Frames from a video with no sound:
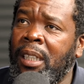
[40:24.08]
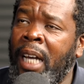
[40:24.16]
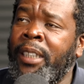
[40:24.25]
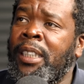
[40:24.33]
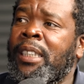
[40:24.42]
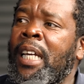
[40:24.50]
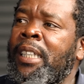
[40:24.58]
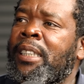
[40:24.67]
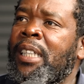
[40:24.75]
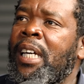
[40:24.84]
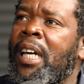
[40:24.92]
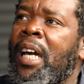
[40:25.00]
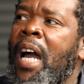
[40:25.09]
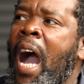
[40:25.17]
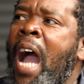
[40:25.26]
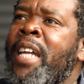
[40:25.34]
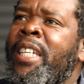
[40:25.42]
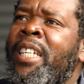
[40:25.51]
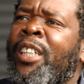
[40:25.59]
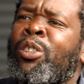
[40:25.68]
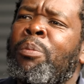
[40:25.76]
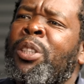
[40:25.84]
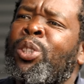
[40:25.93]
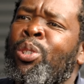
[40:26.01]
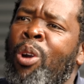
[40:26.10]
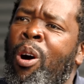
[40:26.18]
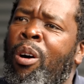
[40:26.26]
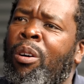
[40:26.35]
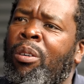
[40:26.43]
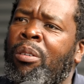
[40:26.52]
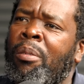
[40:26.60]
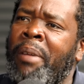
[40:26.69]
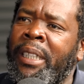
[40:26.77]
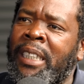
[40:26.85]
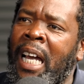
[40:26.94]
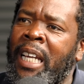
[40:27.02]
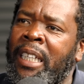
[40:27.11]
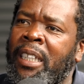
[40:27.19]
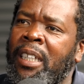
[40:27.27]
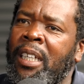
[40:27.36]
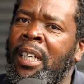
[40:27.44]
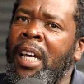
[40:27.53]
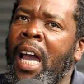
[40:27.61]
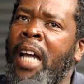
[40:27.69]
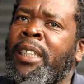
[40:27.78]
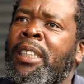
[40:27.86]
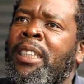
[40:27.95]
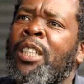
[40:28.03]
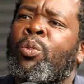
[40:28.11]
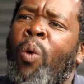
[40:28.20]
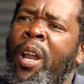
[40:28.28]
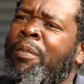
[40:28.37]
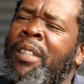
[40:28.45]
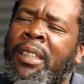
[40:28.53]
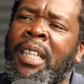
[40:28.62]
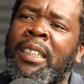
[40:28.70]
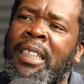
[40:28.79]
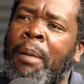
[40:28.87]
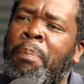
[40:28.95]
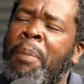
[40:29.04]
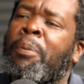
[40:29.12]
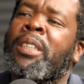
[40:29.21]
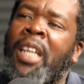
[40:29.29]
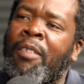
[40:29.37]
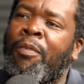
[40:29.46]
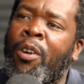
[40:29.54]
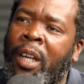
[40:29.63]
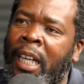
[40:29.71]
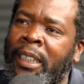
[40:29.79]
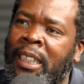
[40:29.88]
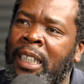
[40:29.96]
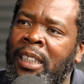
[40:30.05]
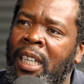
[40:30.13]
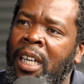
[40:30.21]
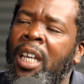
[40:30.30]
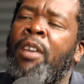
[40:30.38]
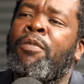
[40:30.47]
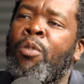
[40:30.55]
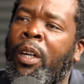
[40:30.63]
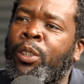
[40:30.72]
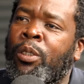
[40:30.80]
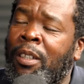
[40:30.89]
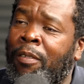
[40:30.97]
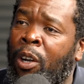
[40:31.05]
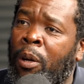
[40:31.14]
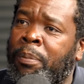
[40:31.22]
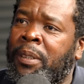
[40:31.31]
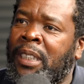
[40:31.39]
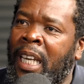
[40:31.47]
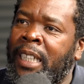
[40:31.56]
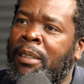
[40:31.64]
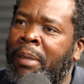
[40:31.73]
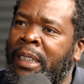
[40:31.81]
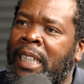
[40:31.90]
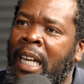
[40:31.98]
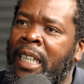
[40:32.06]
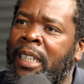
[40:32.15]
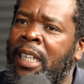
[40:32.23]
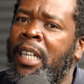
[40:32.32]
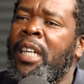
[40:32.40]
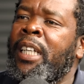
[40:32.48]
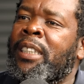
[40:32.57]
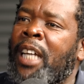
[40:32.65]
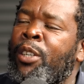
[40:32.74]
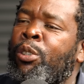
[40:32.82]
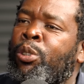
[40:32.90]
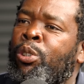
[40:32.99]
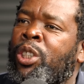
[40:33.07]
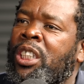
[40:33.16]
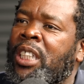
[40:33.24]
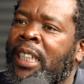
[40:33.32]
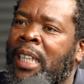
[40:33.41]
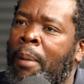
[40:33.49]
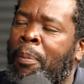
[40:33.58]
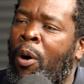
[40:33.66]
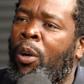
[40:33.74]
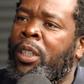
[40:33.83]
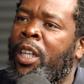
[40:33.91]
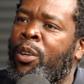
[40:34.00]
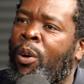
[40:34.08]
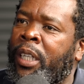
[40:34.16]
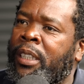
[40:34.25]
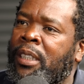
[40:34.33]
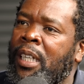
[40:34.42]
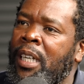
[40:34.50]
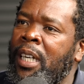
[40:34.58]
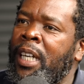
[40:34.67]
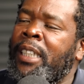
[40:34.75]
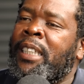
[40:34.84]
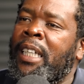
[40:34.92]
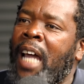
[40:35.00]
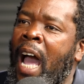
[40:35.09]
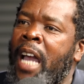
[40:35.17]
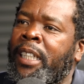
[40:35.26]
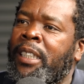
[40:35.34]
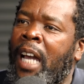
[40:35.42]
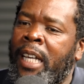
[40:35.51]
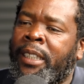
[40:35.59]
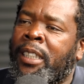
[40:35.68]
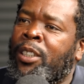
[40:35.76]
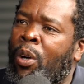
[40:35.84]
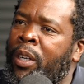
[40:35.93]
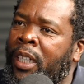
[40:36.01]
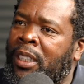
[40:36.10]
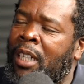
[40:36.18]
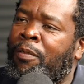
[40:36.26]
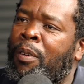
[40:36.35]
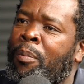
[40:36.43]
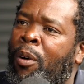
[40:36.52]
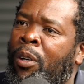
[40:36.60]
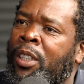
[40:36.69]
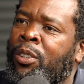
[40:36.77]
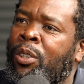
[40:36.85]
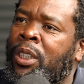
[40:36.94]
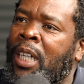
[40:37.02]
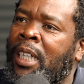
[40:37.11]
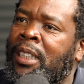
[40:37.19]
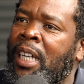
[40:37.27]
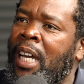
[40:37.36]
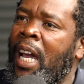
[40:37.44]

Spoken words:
And she says, I needed to be strong mentally. And she says, one of the things that people take for granted if you want to develop strength mentally is that you should shut up all the noise. He said, I disconnected from all the socials.